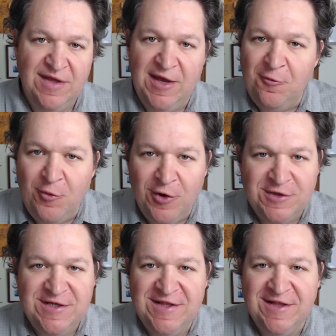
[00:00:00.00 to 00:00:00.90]
It
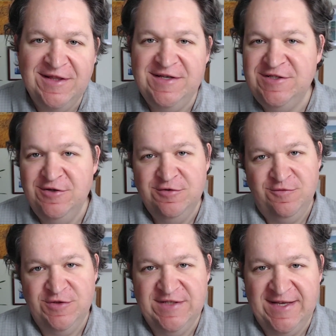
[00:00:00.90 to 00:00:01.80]
worked in the least
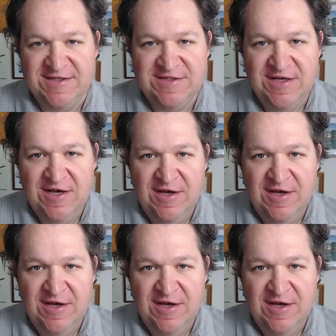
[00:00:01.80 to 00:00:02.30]
useful sense.